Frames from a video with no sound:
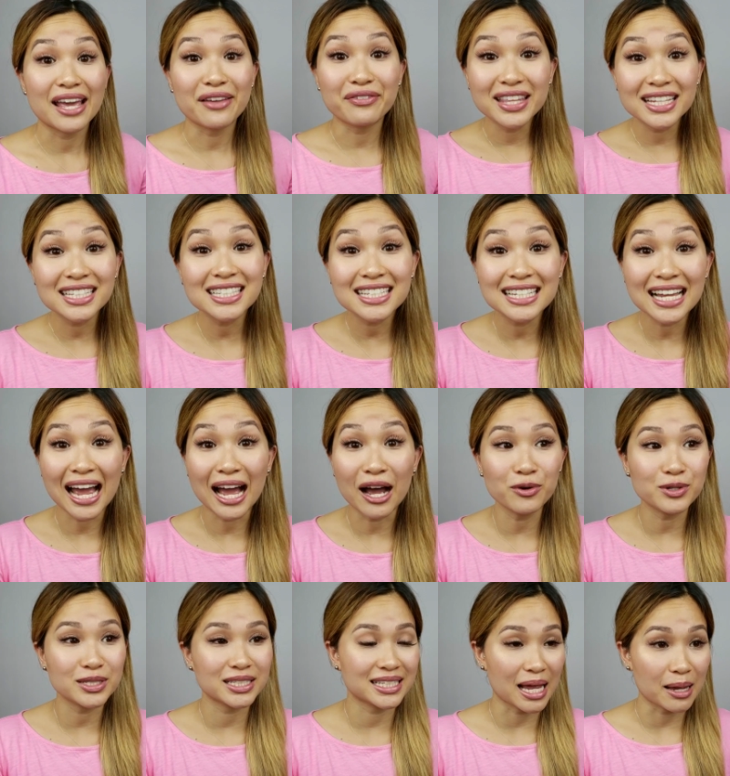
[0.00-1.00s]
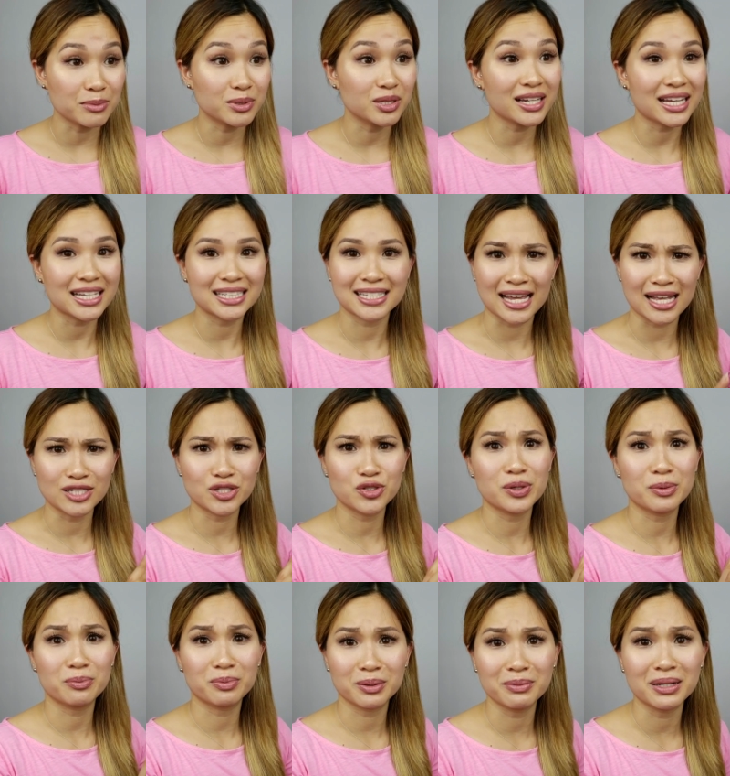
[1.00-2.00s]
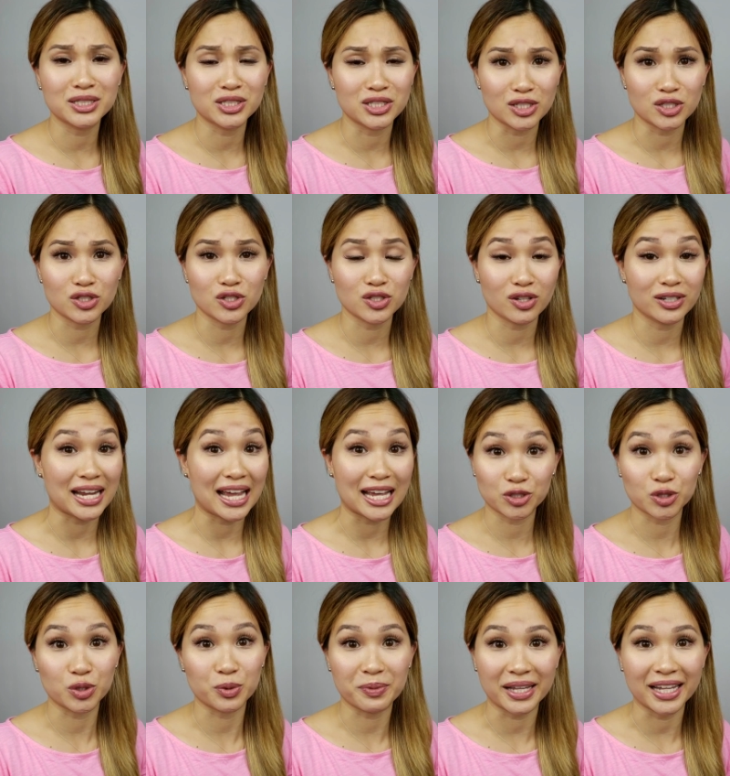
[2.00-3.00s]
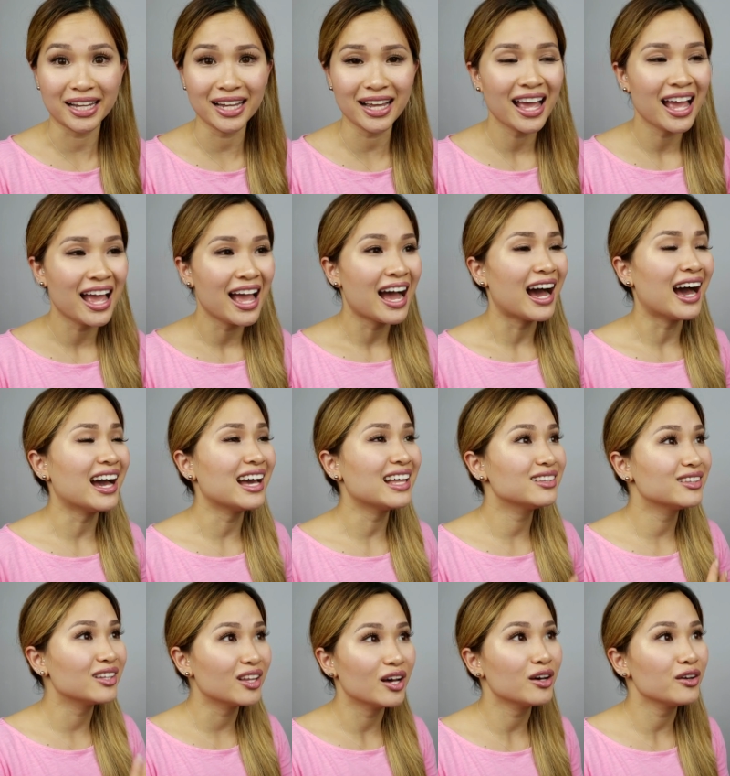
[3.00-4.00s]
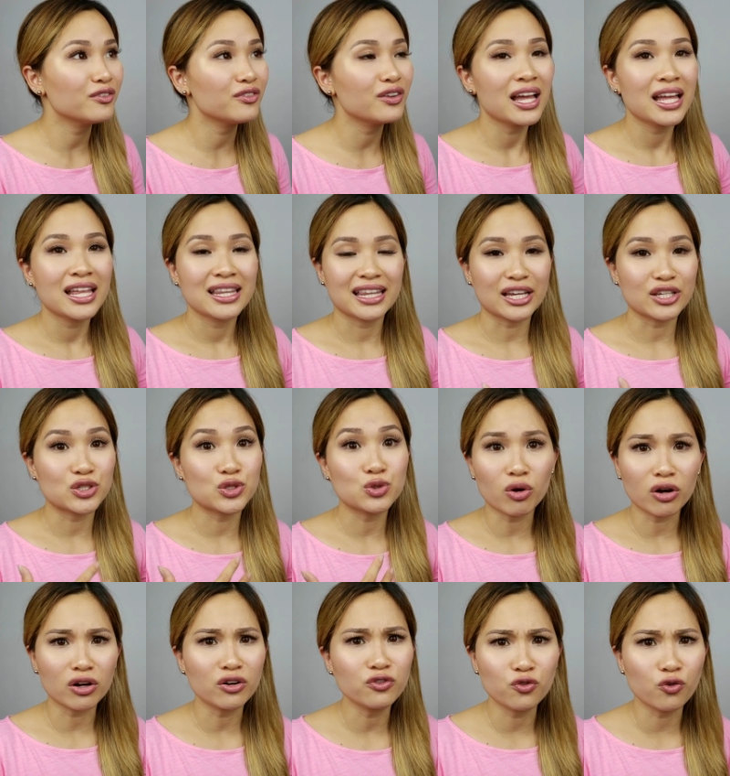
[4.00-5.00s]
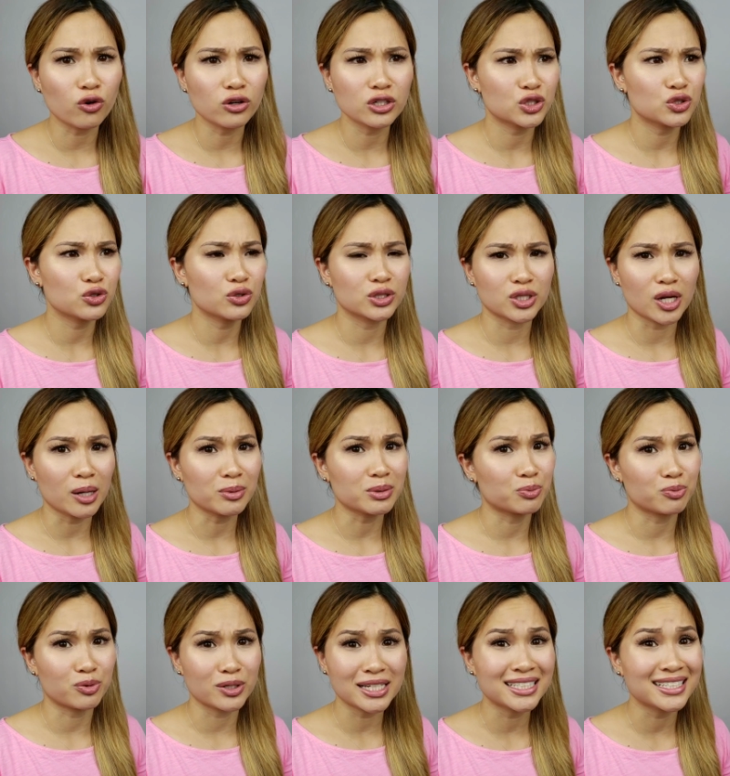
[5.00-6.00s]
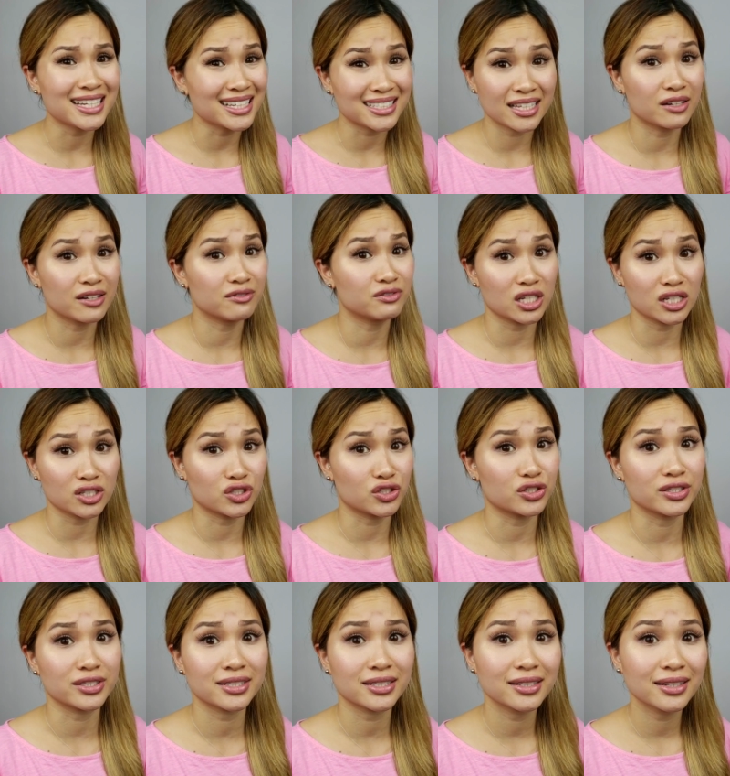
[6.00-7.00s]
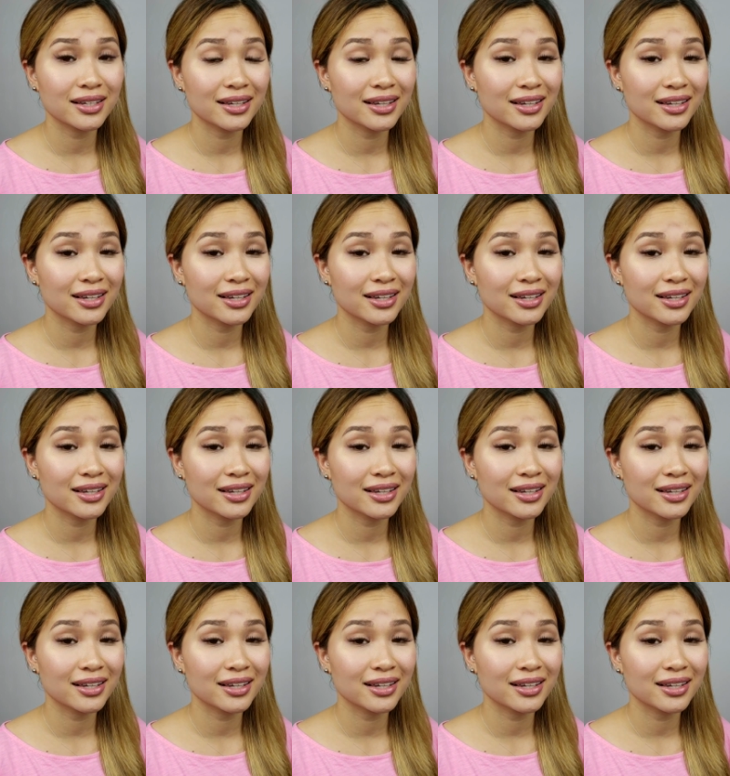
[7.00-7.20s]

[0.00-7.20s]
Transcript: If this is how Samsung intends to implement gestures on Android P, I love that you aren't forced to adopt a preset set of gestures.